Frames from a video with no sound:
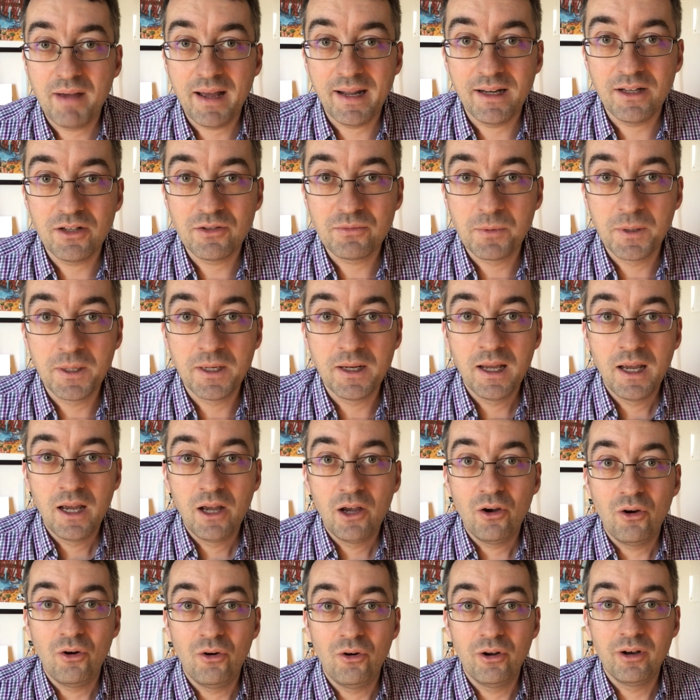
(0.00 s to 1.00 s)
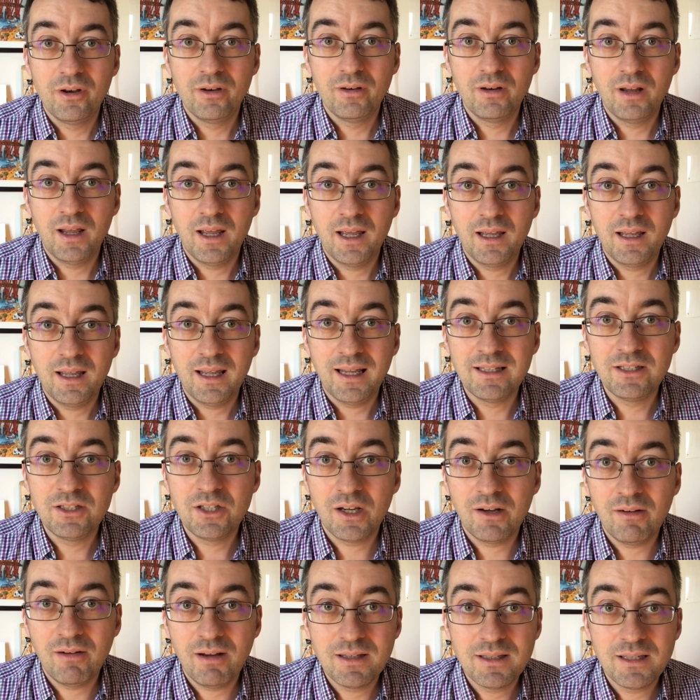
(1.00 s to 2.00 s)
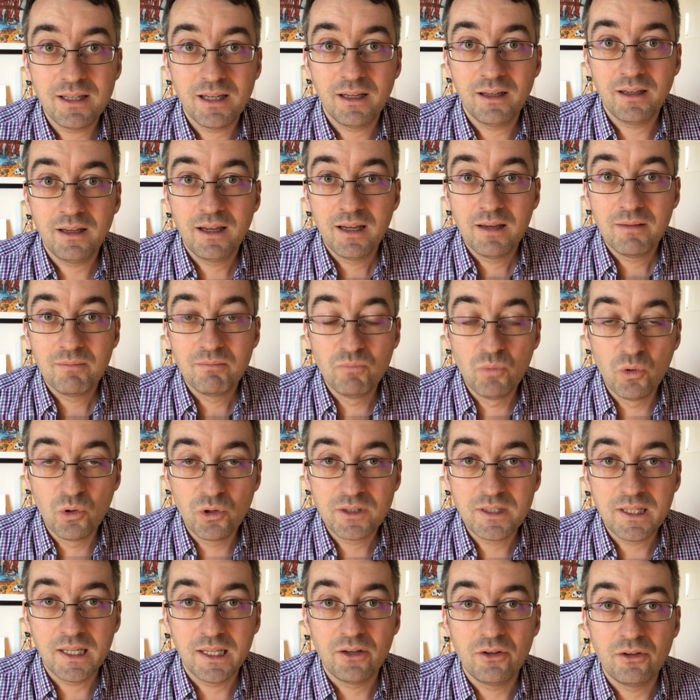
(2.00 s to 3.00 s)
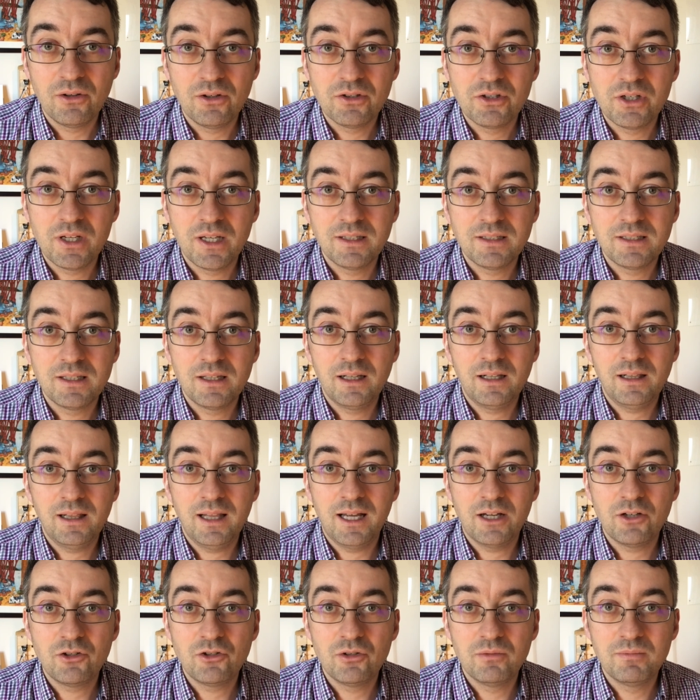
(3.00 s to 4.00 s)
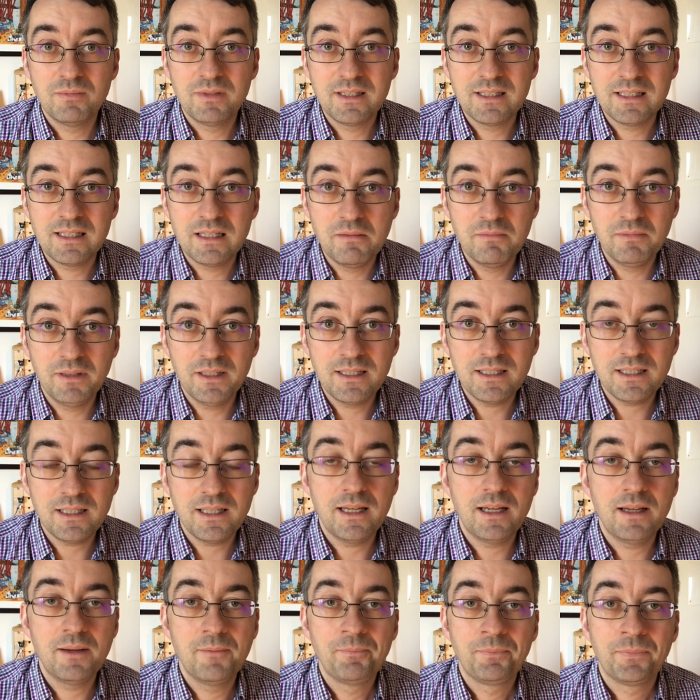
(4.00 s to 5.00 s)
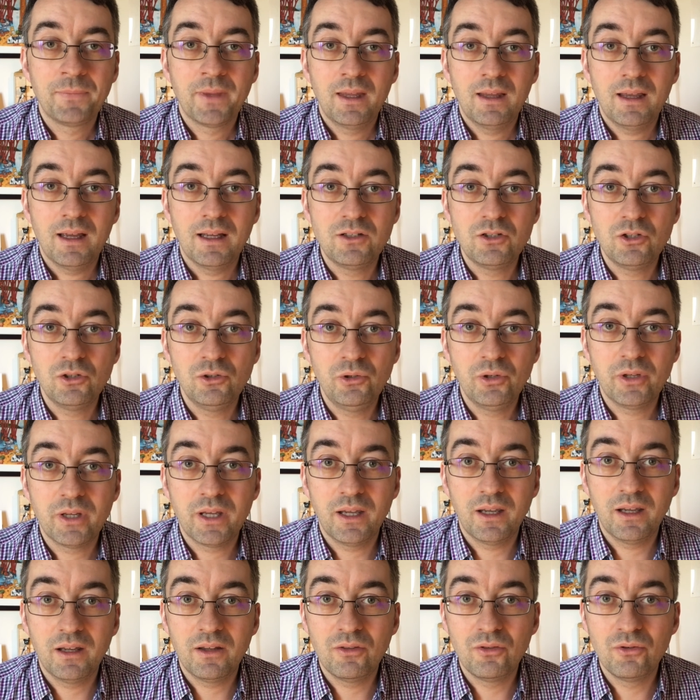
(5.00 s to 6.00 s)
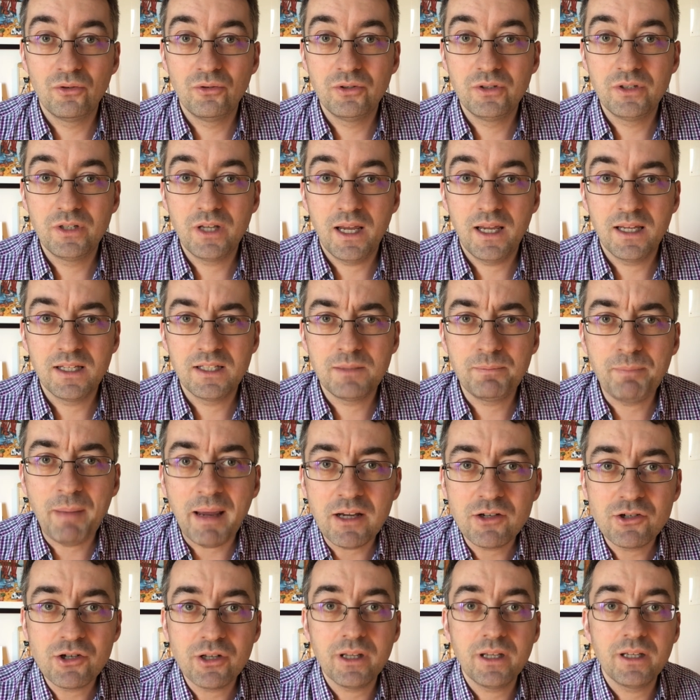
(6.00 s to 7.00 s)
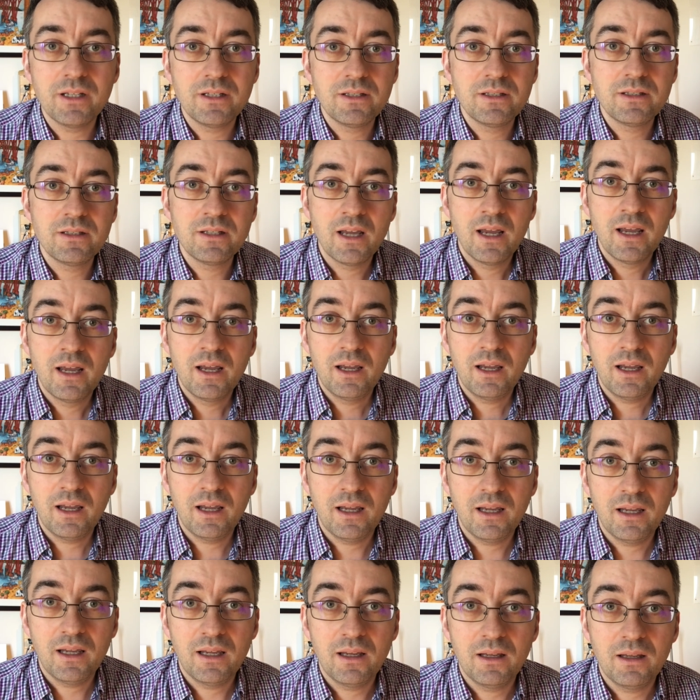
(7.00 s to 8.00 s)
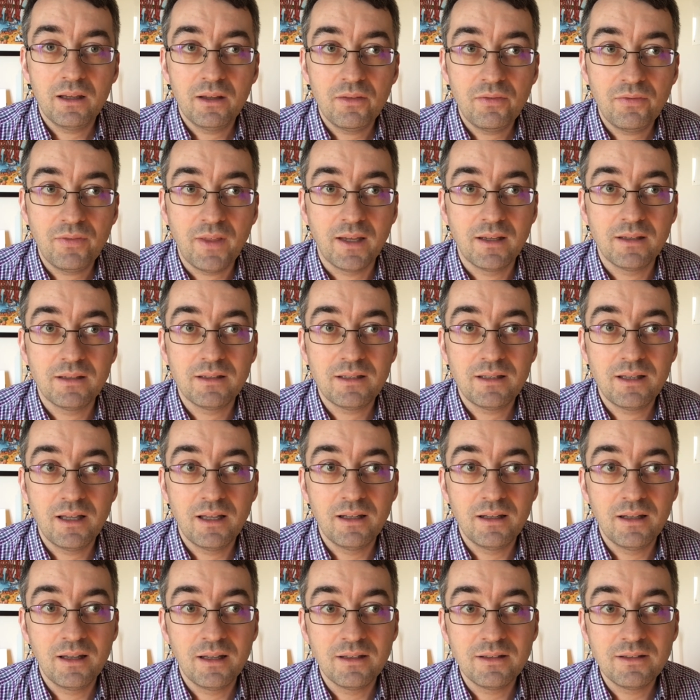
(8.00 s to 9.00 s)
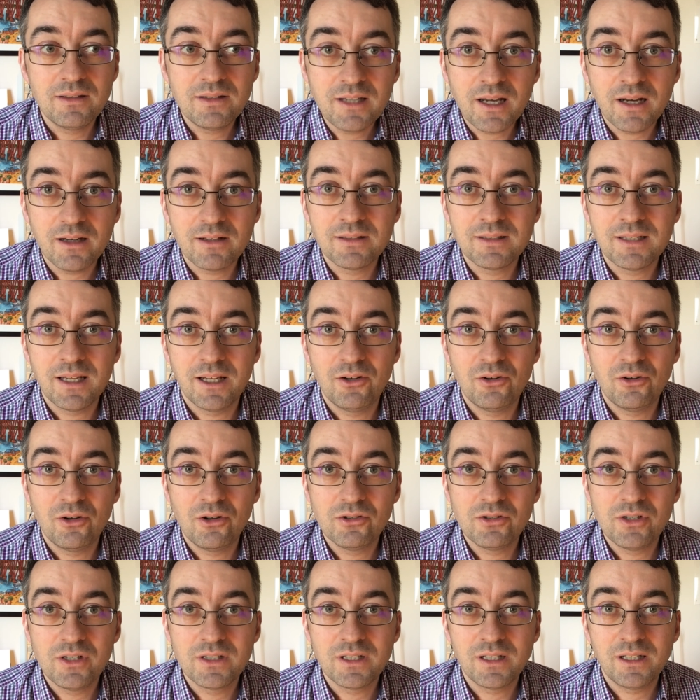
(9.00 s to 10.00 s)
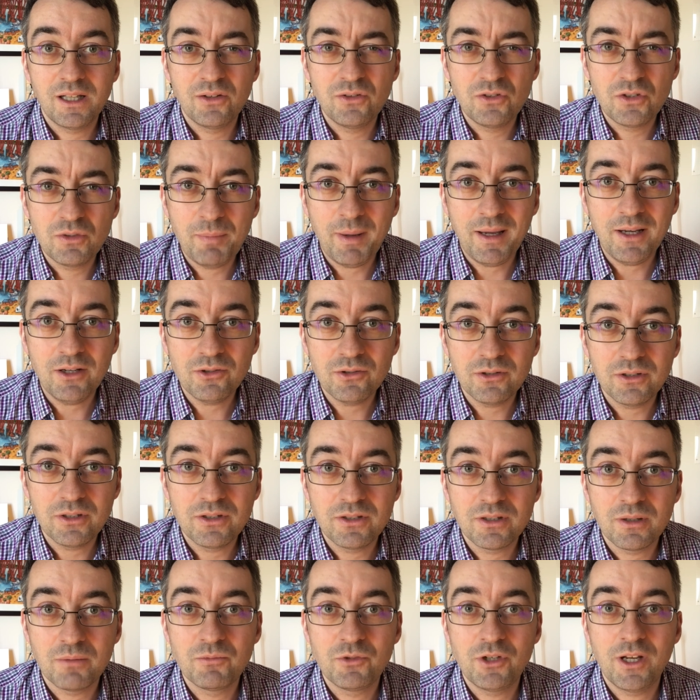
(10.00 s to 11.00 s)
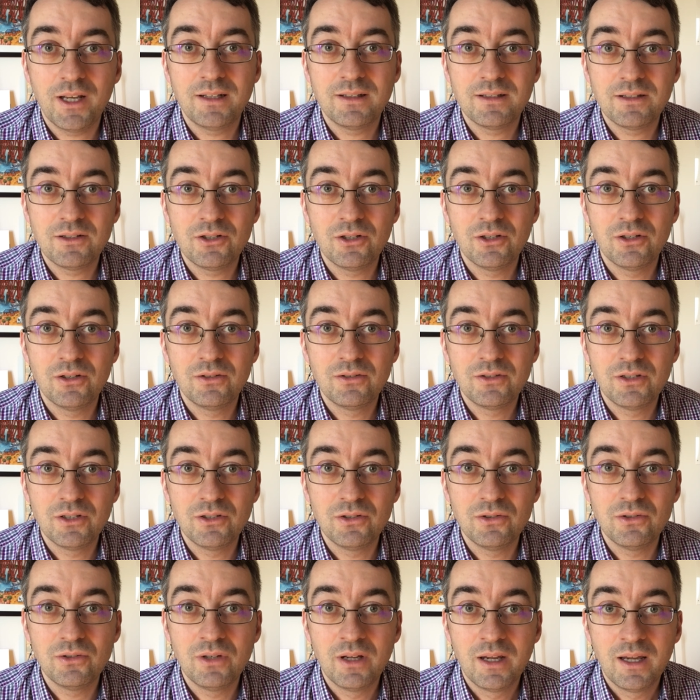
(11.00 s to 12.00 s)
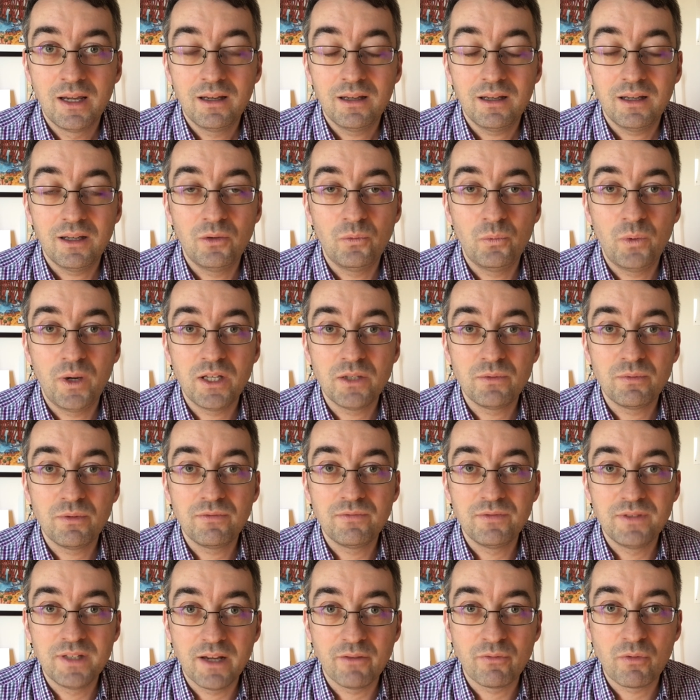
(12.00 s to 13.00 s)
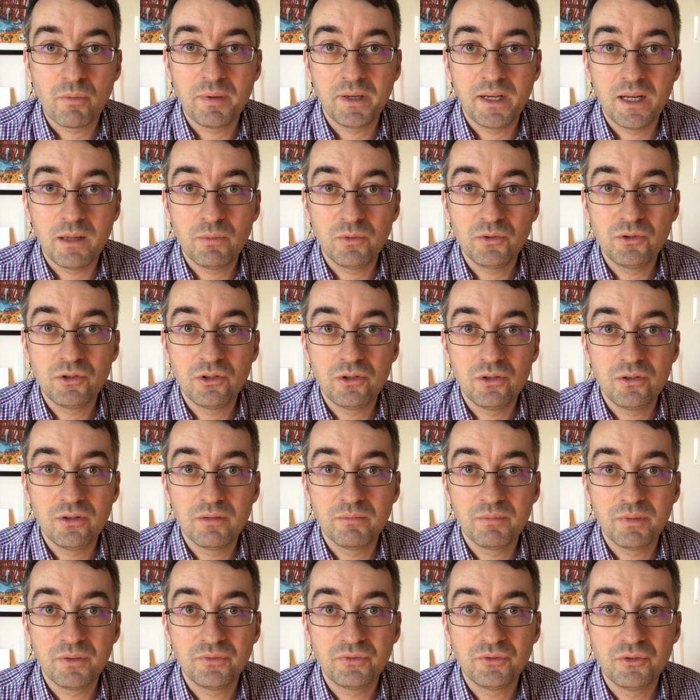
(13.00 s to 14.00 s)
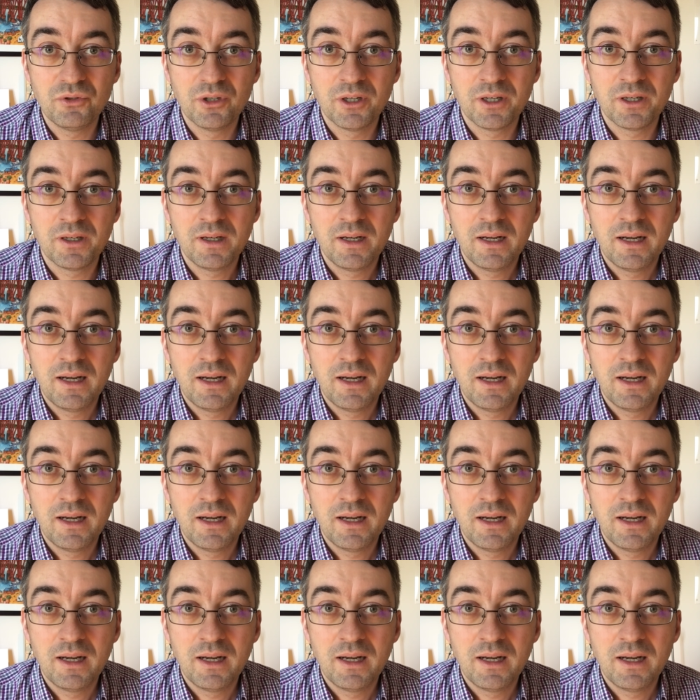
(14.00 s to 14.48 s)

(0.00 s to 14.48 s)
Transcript: management, on uh, integrating more technology into the classroom seamlessly, and to looking at those uh, specialist uh, things that, that certain technologies allow specialist subjects to, to do in ways we've never been able to do them before.